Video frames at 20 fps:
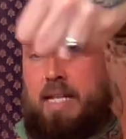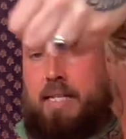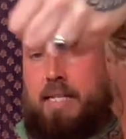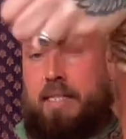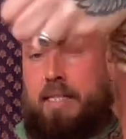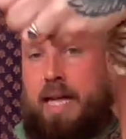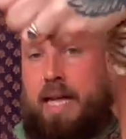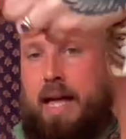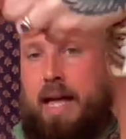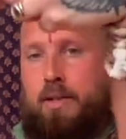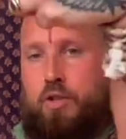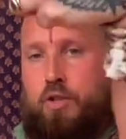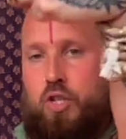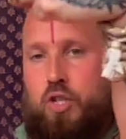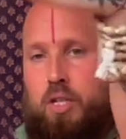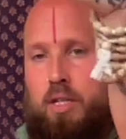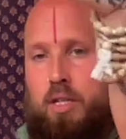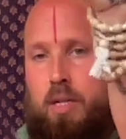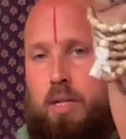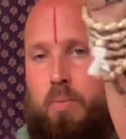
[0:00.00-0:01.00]
the
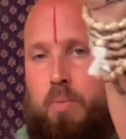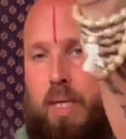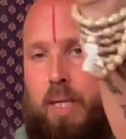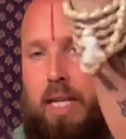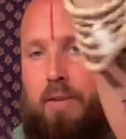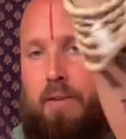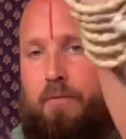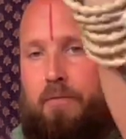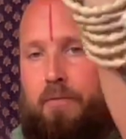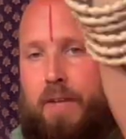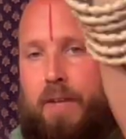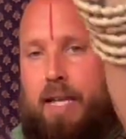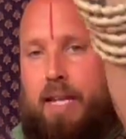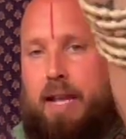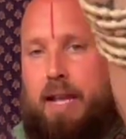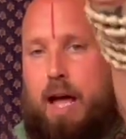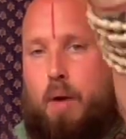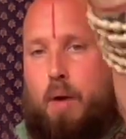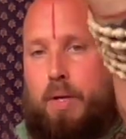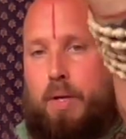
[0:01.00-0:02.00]
tension and we can feel
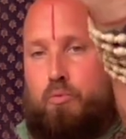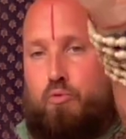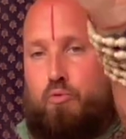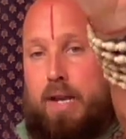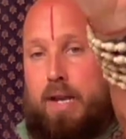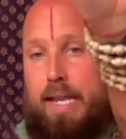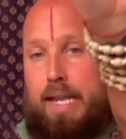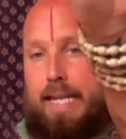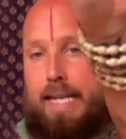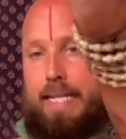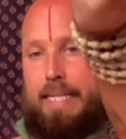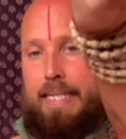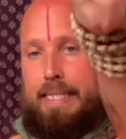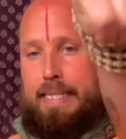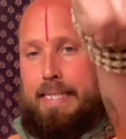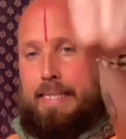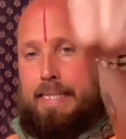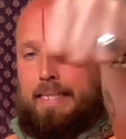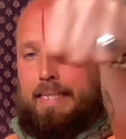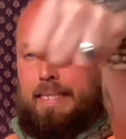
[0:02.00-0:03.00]
how it
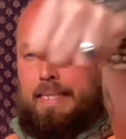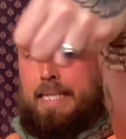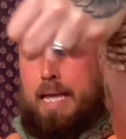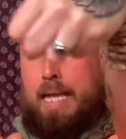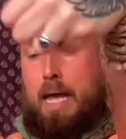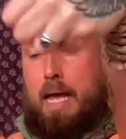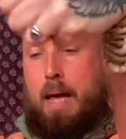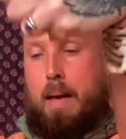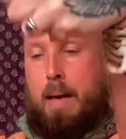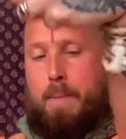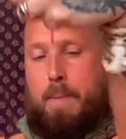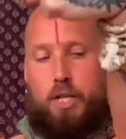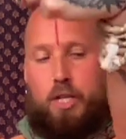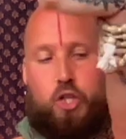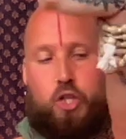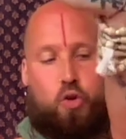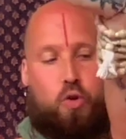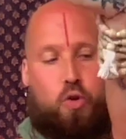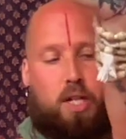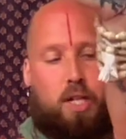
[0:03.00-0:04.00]
releases. Make
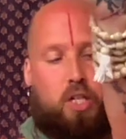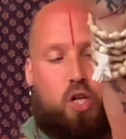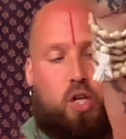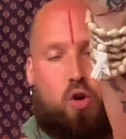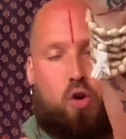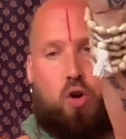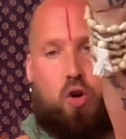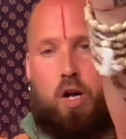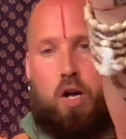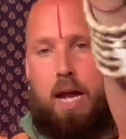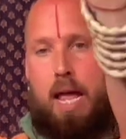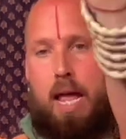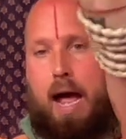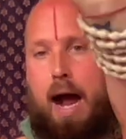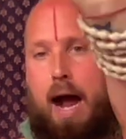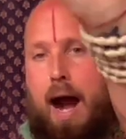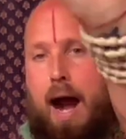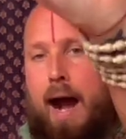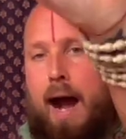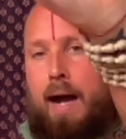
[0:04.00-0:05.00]
sure that your
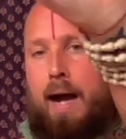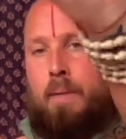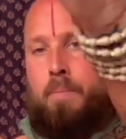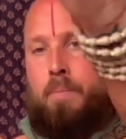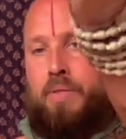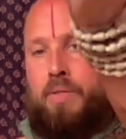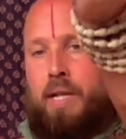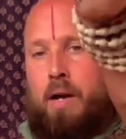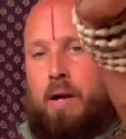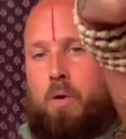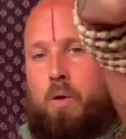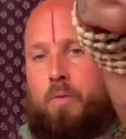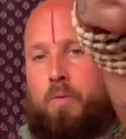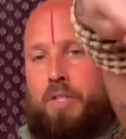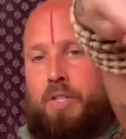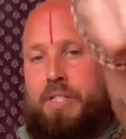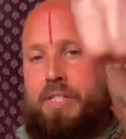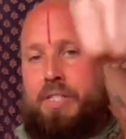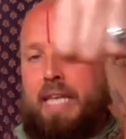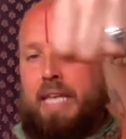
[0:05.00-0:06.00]
arms are on the
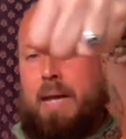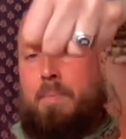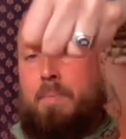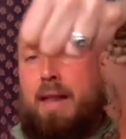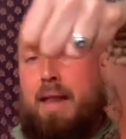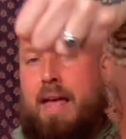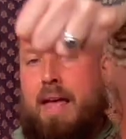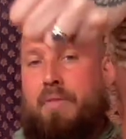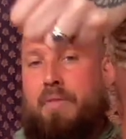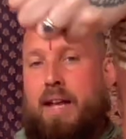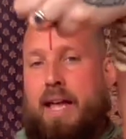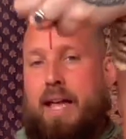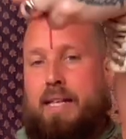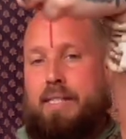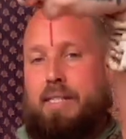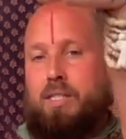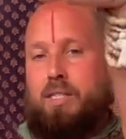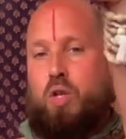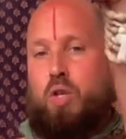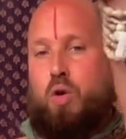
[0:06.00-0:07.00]
same level
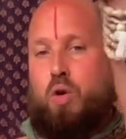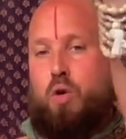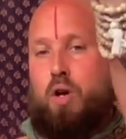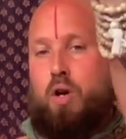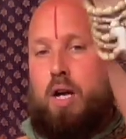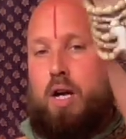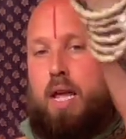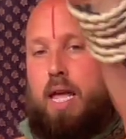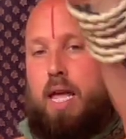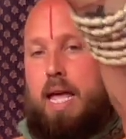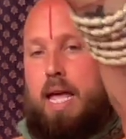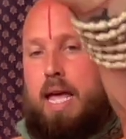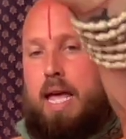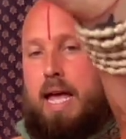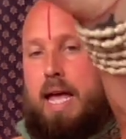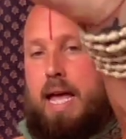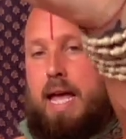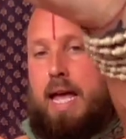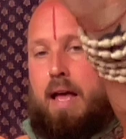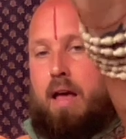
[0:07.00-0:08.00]
as your
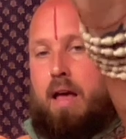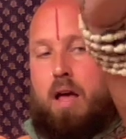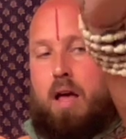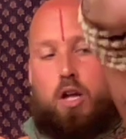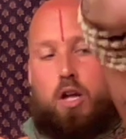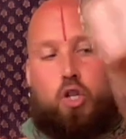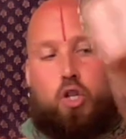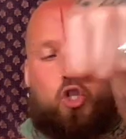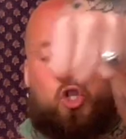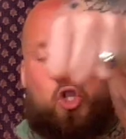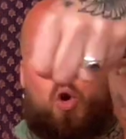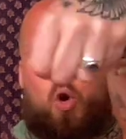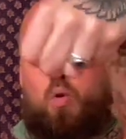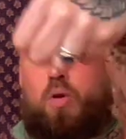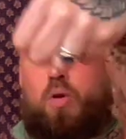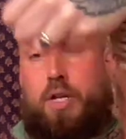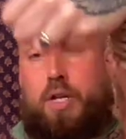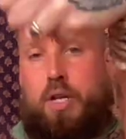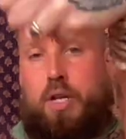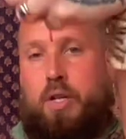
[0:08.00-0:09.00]

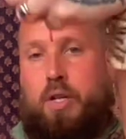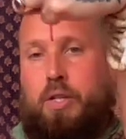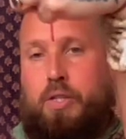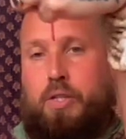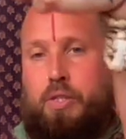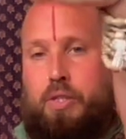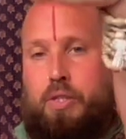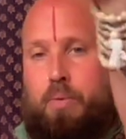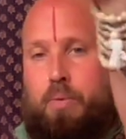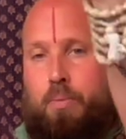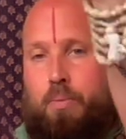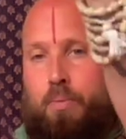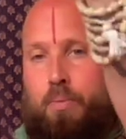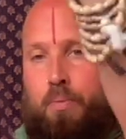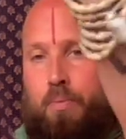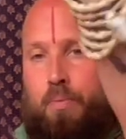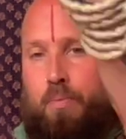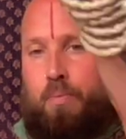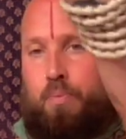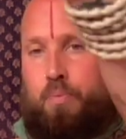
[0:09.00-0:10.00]
shoulders.
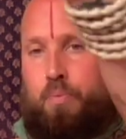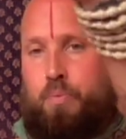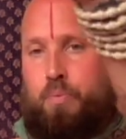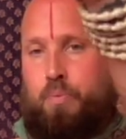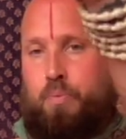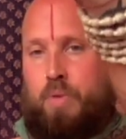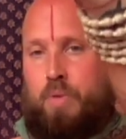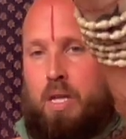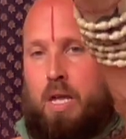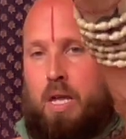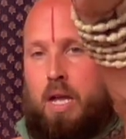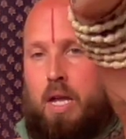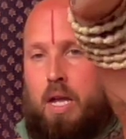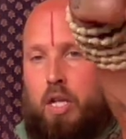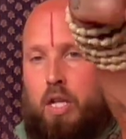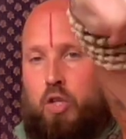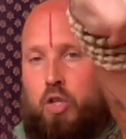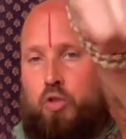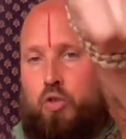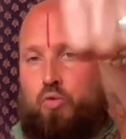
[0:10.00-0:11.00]

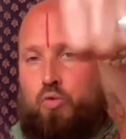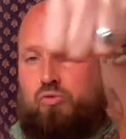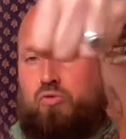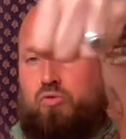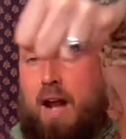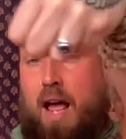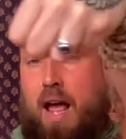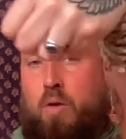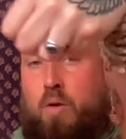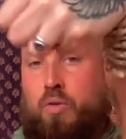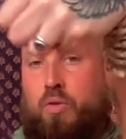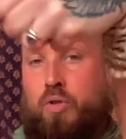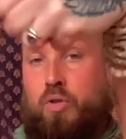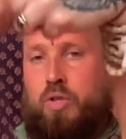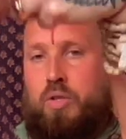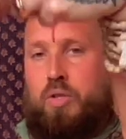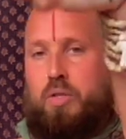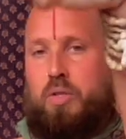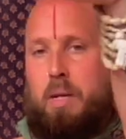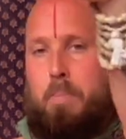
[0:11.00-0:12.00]
You do round,
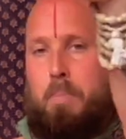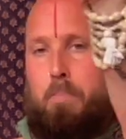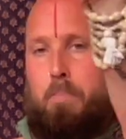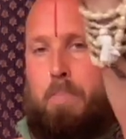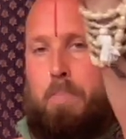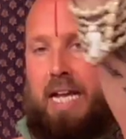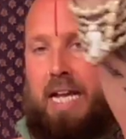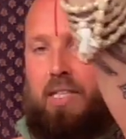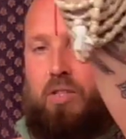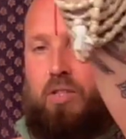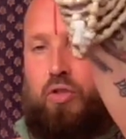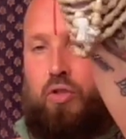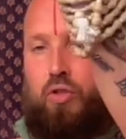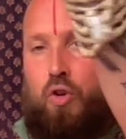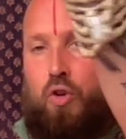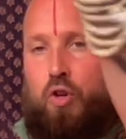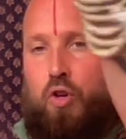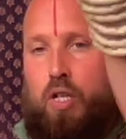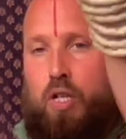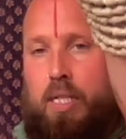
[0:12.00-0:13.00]
big
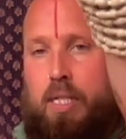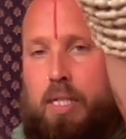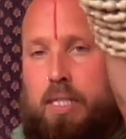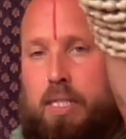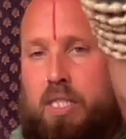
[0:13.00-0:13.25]
circles